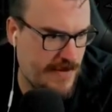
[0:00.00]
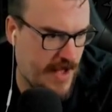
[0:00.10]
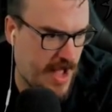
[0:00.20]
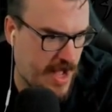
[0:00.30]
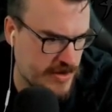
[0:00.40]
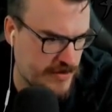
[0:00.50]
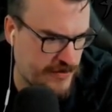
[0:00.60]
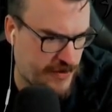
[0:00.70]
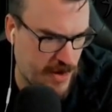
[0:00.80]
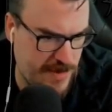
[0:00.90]
have
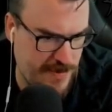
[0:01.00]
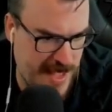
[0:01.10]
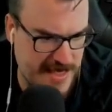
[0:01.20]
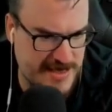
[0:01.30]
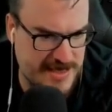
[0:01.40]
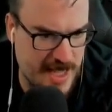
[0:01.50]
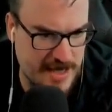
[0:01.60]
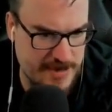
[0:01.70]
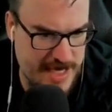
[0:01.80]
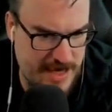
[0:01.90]
140 base
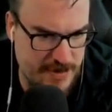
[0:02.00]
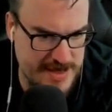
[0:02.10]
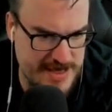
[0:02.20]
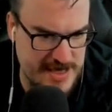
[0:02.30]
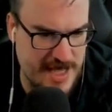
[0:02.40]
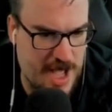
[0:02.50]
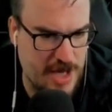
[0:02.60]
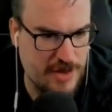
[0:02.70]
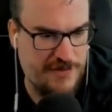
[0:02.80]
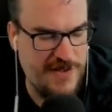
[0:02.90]
stun, but he resists
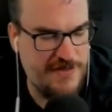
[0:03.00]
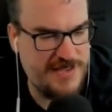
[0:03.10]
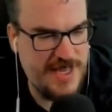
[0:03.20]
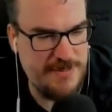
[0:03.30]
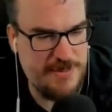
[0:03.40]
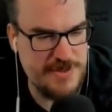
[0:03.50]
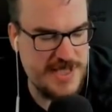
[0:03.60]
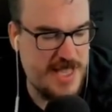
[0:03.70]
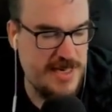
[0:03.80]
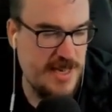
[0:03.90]

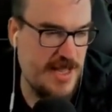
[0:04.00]
115%.